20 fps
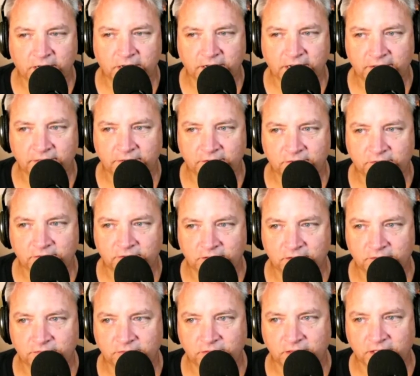I got this
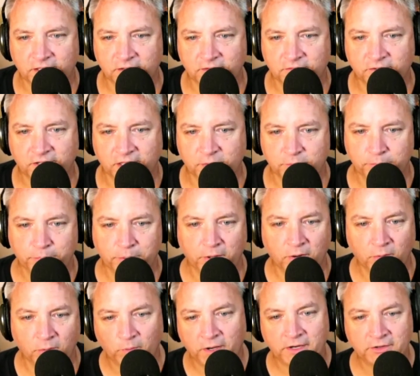gift thing of like
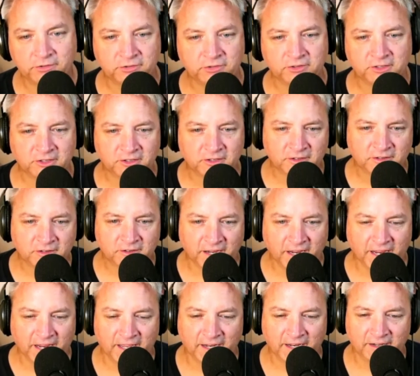ball wash,
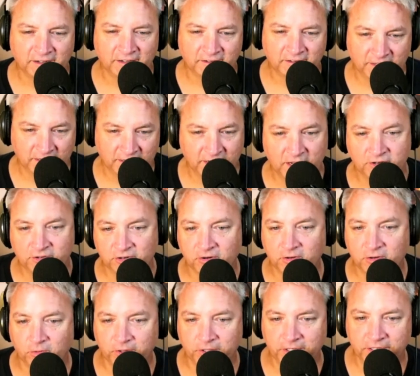and it had
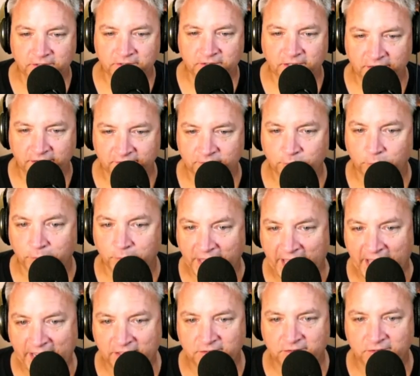charcoal in it, and it's
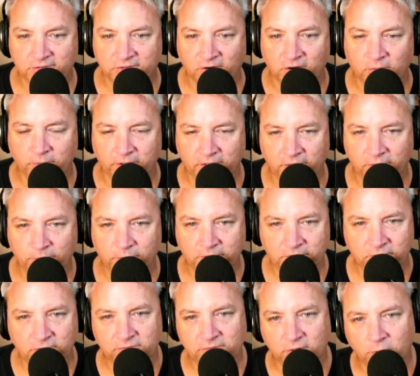black to start with,
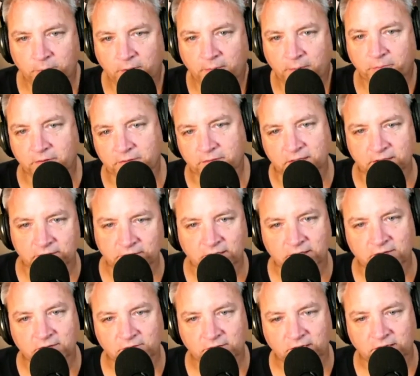but you soap up with it,
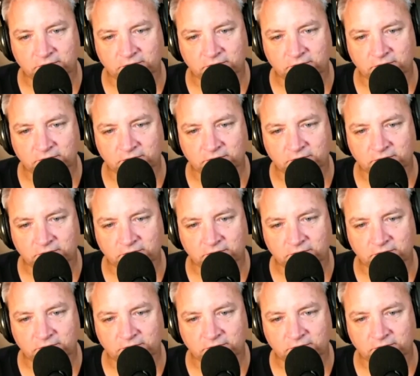and it's